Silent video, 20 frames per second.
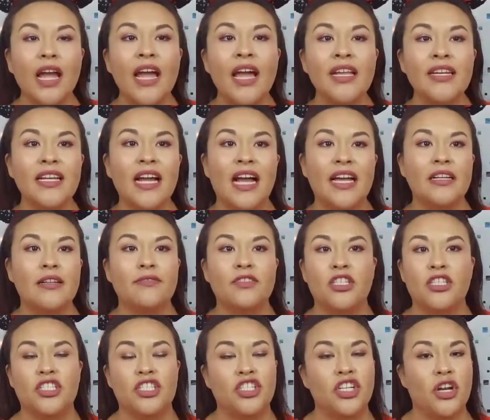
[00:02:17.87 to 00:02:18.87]
and kind of
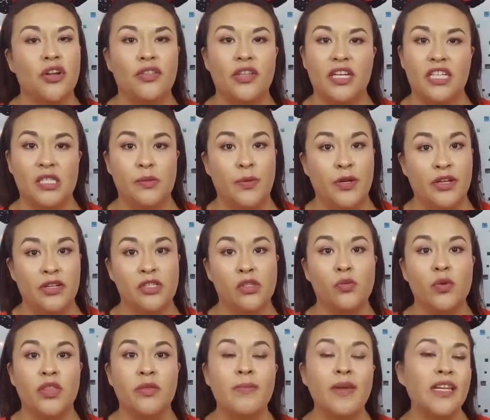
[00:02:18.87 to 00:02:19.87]
just share the experience
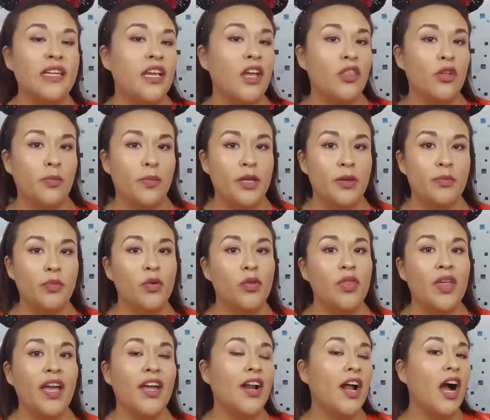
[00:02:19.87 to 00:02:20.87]
with many other people
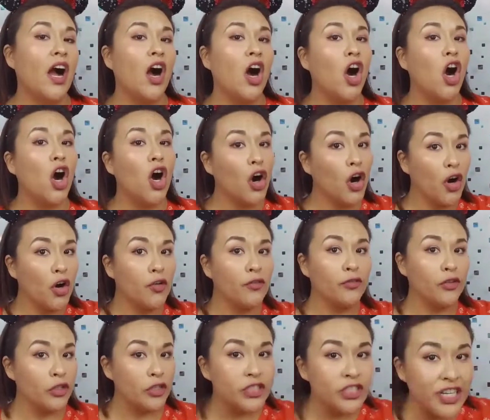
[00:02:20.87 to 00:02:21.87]
that are
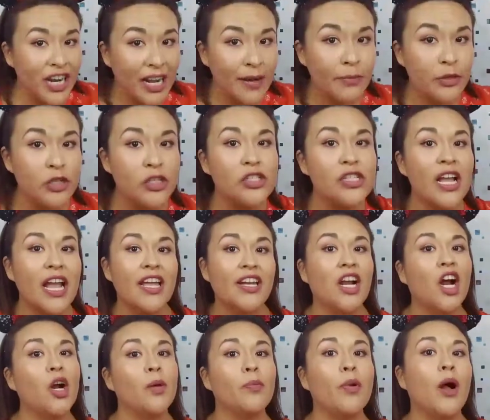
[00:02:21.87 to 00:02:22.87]
first timers and
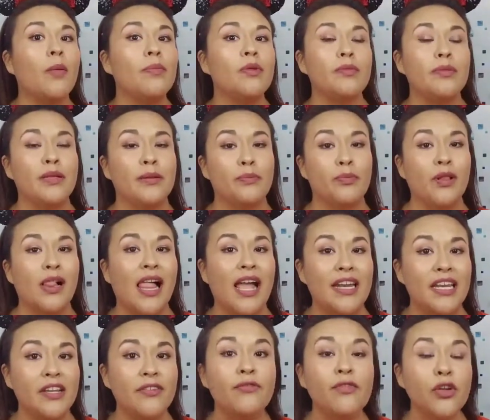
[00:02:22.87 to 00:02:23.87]
are probably
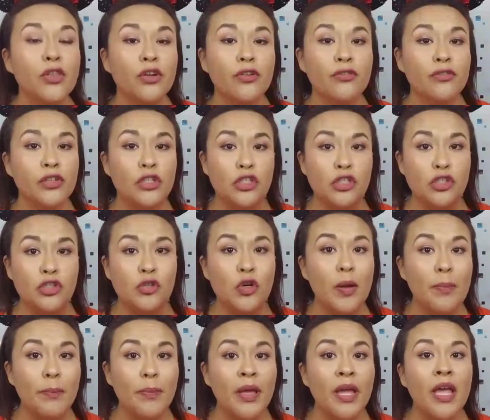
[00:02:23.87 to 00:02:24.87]
planning for their first
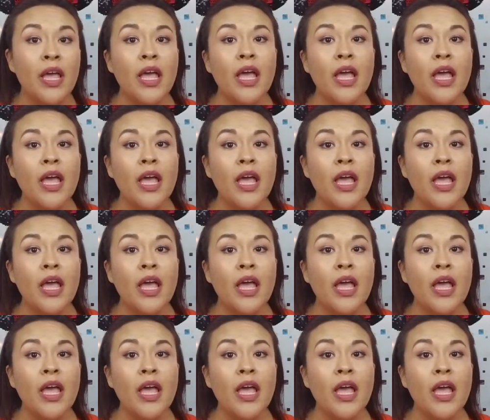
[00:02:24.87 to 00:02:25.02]
trip